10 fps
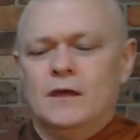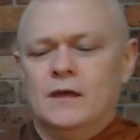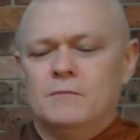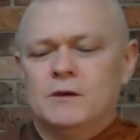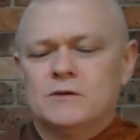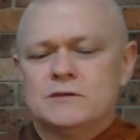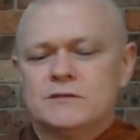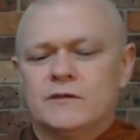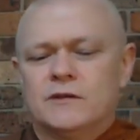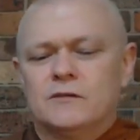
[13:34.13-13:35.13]
Because
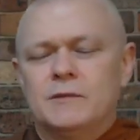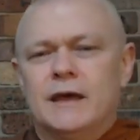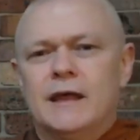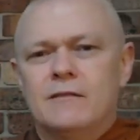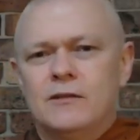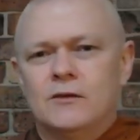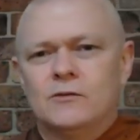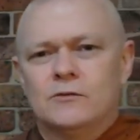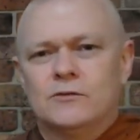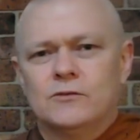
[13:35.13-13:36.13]
it's felt to be
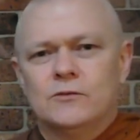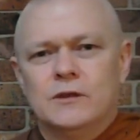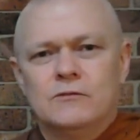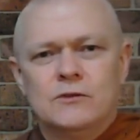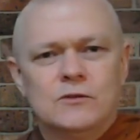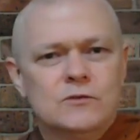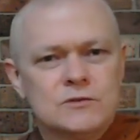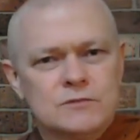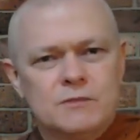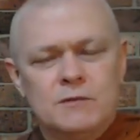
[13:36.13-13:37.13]
unethical to
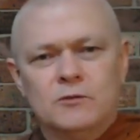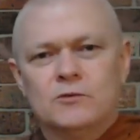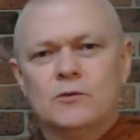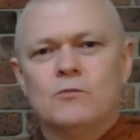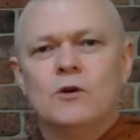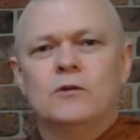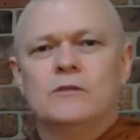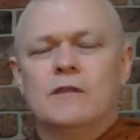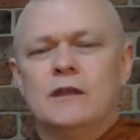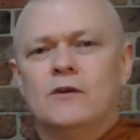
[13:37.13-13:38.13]
introduce people to a world
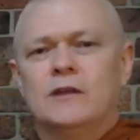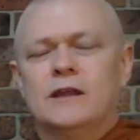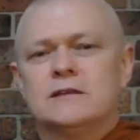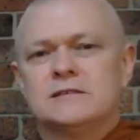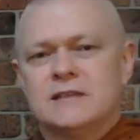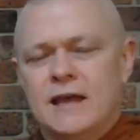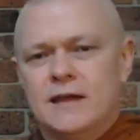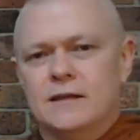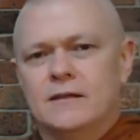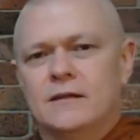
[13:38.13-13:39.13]
that they don't
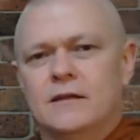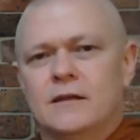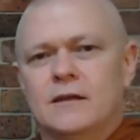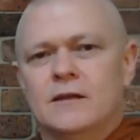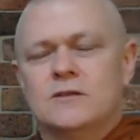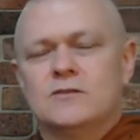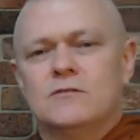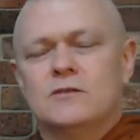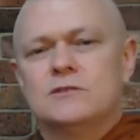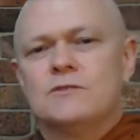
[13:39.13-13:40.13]
understand. So
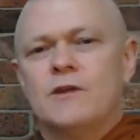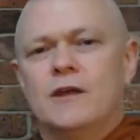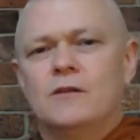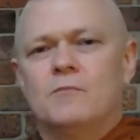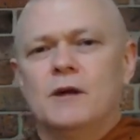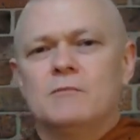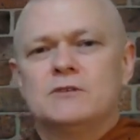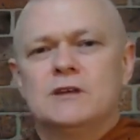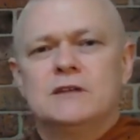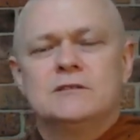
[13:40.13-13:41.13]
if you're surrounded by
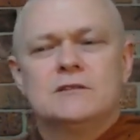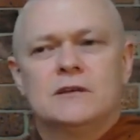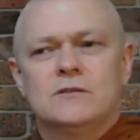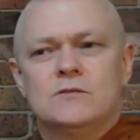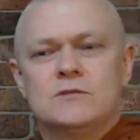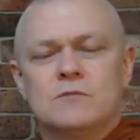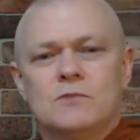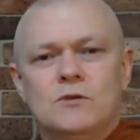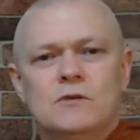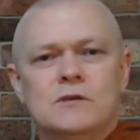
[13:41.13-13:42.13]
machines that use
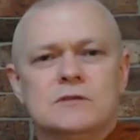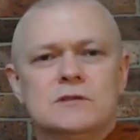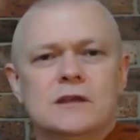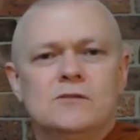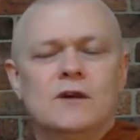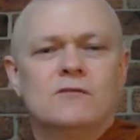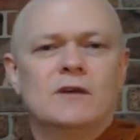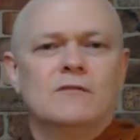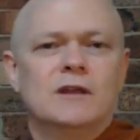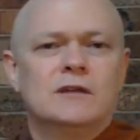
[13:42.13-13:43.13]
computers, then you have to
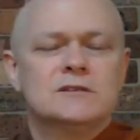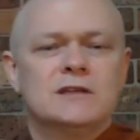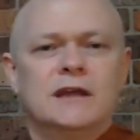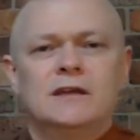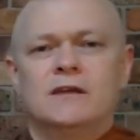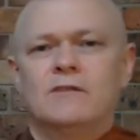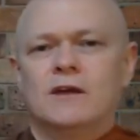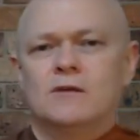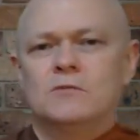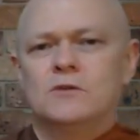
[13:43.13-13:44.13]
have an understanding of
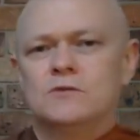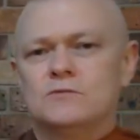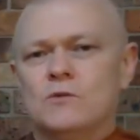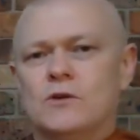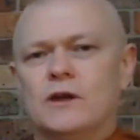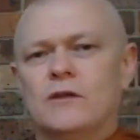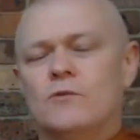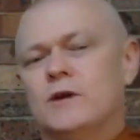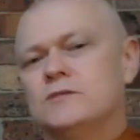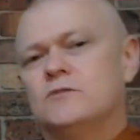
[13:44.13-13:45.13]
how computers work.
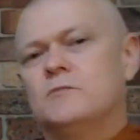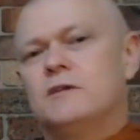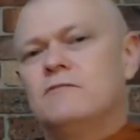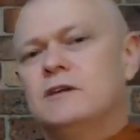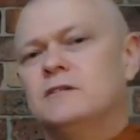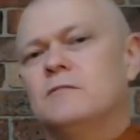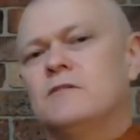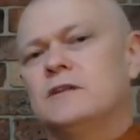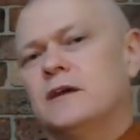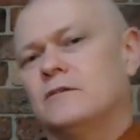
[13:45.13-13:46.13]
Otherwise, you'll be a victim of
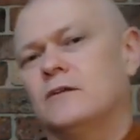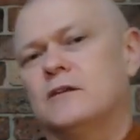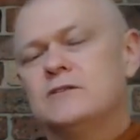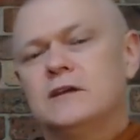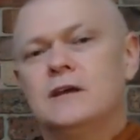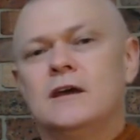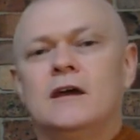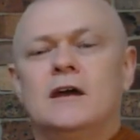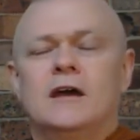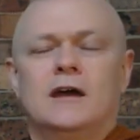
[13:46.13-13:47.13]
the technology
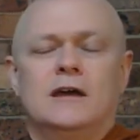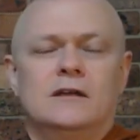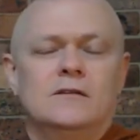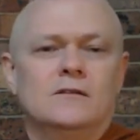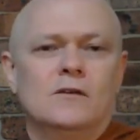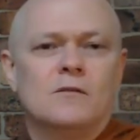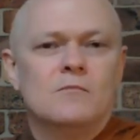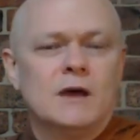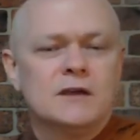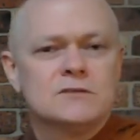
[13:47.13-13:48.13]
and not a
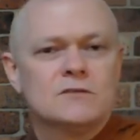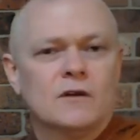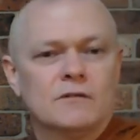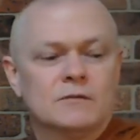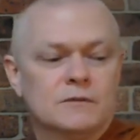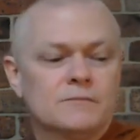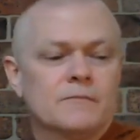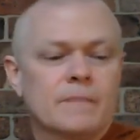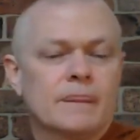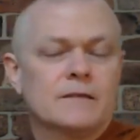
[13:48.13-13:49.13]
master of it. Well,
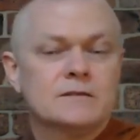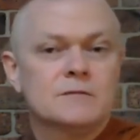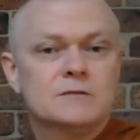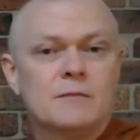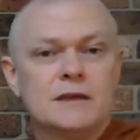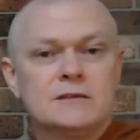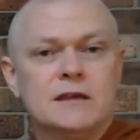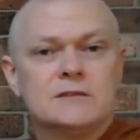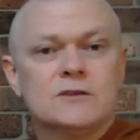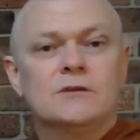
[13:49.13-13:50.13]
it seems to make
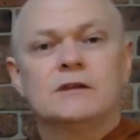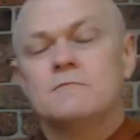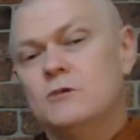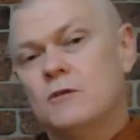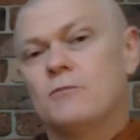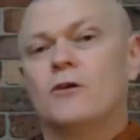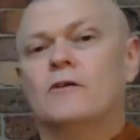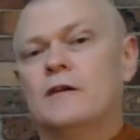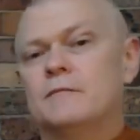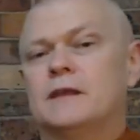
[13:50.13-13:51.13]
sense. So in computer
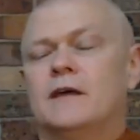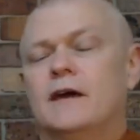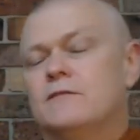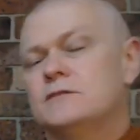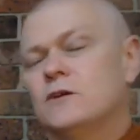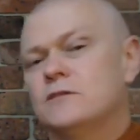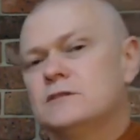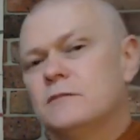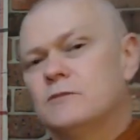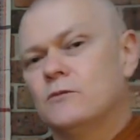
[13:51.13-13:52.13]
programming, they have this
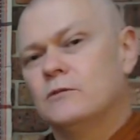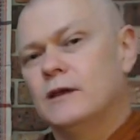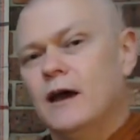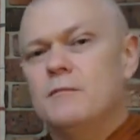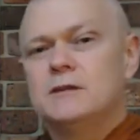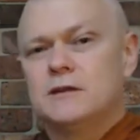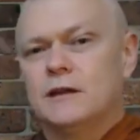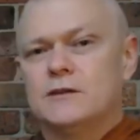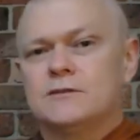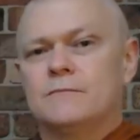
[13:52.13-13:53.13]
concept called garbage
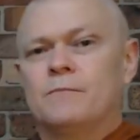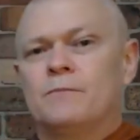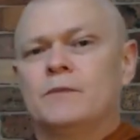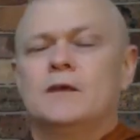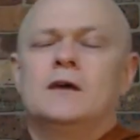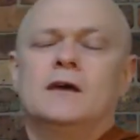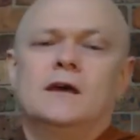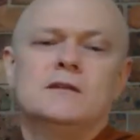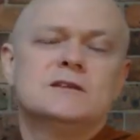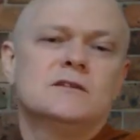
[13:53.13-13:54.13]
collection.
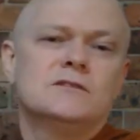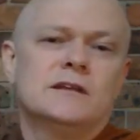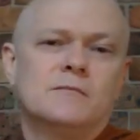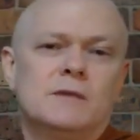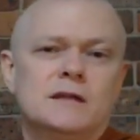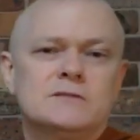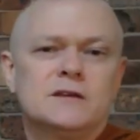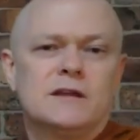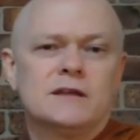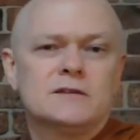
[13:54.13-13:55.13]
And essentially it means
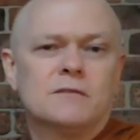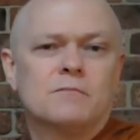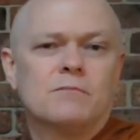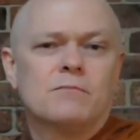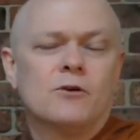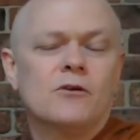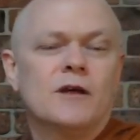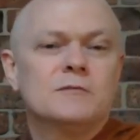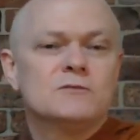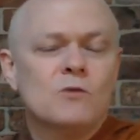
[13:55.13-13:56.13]
that as a
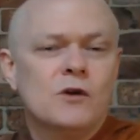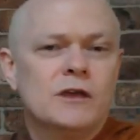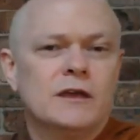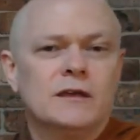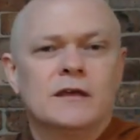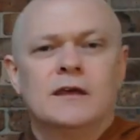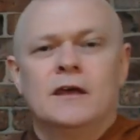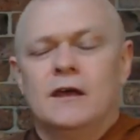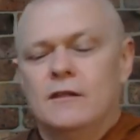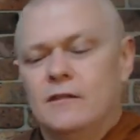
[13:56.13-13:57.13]
program is working,
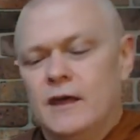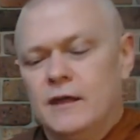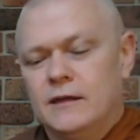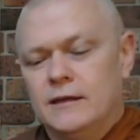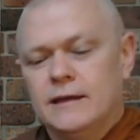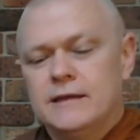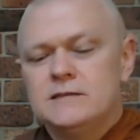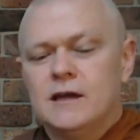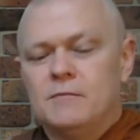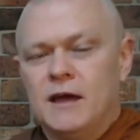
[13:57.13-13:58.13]
that it
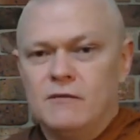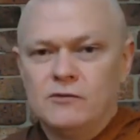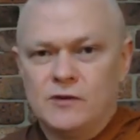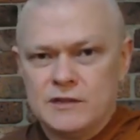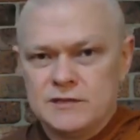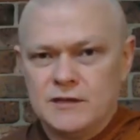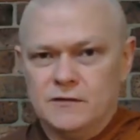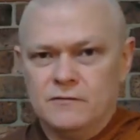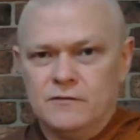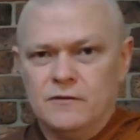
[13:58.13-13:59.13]
cleans up after
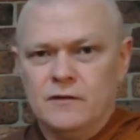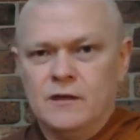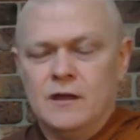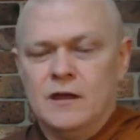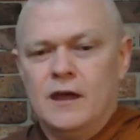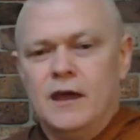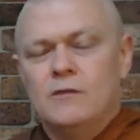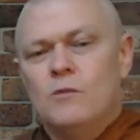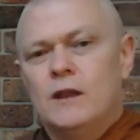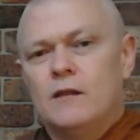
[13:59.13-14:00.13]
itself.
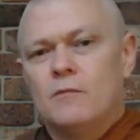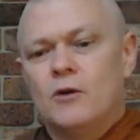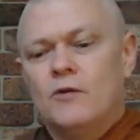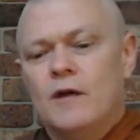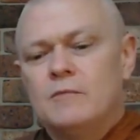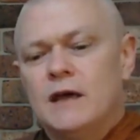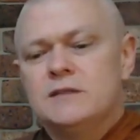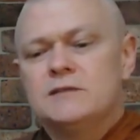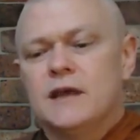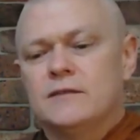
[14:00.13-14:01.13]
And when a program
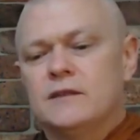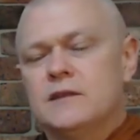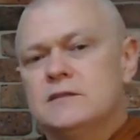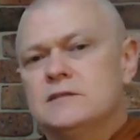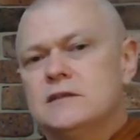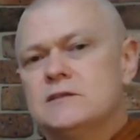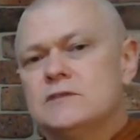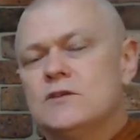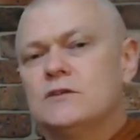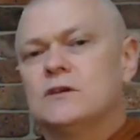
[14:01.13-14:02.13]
does that there's a
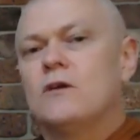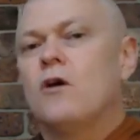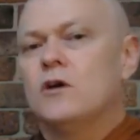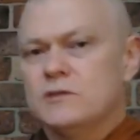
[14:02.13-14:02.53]
certain cost